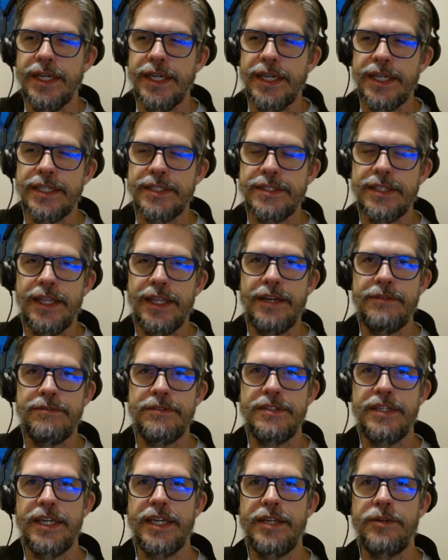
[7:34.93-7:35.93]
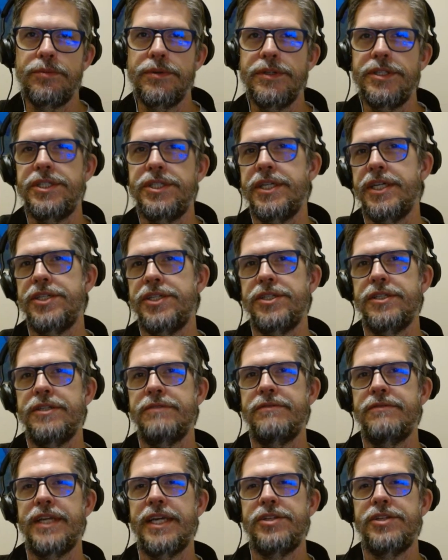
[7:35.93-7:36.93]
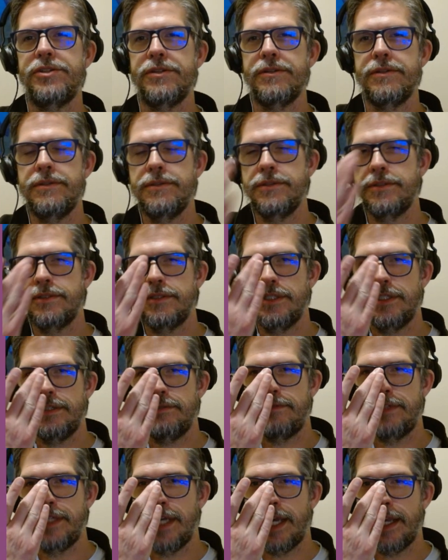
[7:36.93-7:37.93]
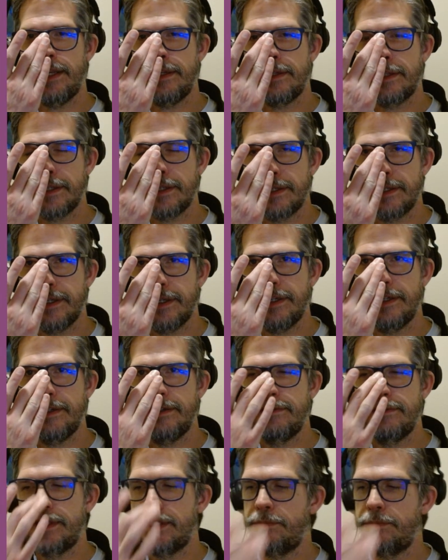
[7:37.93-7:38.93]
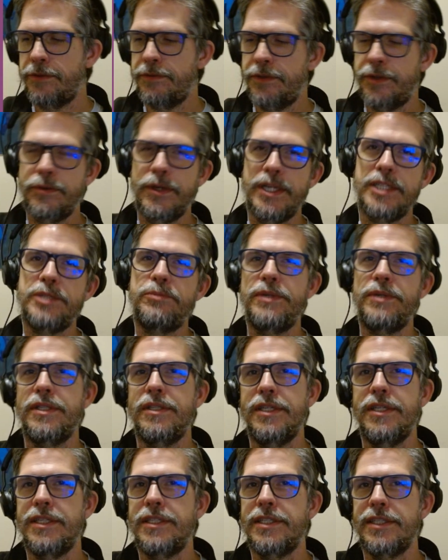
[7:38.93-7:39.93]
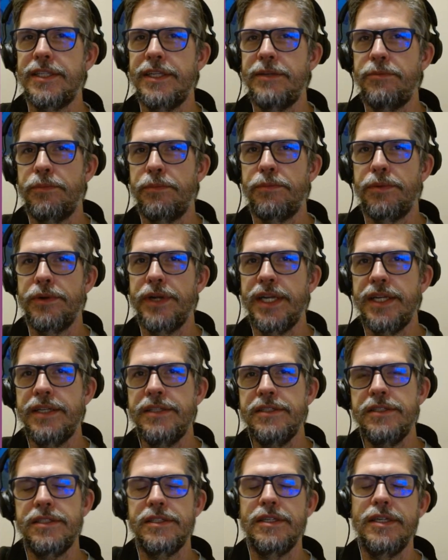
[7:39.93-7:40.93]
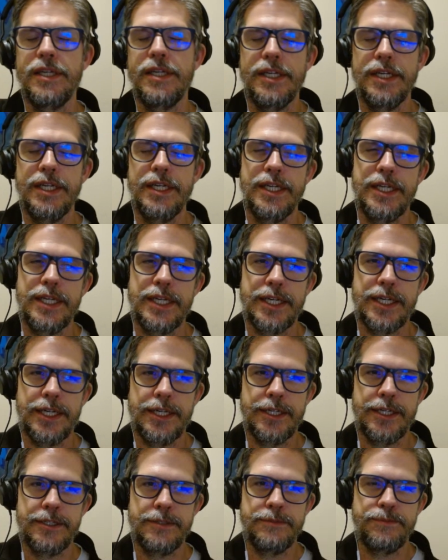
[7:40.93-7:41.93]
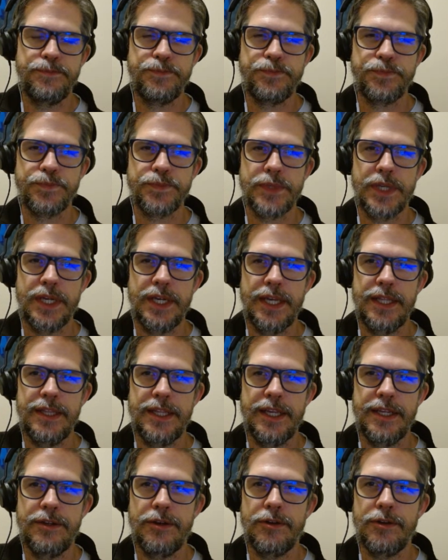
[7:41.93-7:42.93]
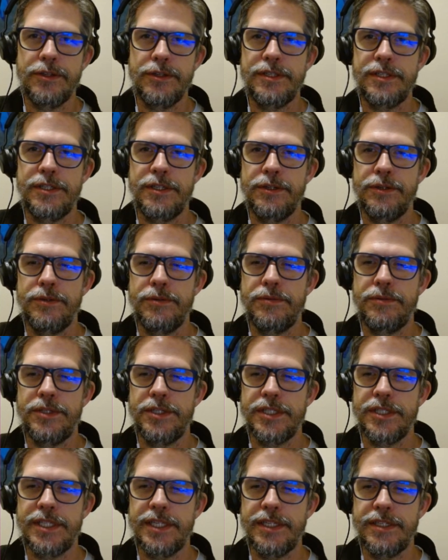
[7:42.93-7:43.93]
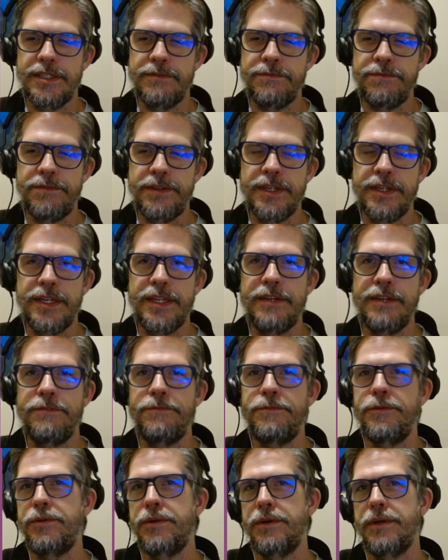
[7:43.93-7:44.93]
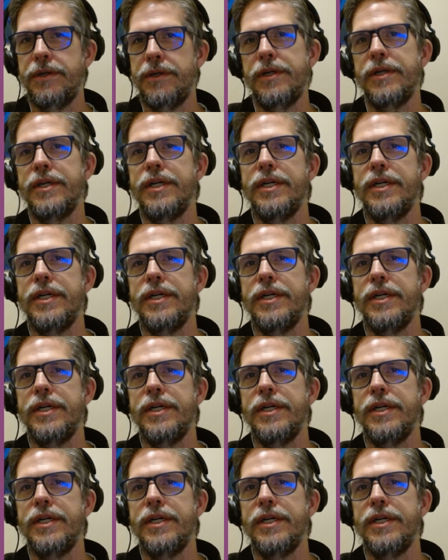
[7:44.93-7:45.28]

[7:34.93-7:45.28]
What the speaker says: his love and appreciation of nature, of night, of some of the respite that sleep brings, and then also just his affinity for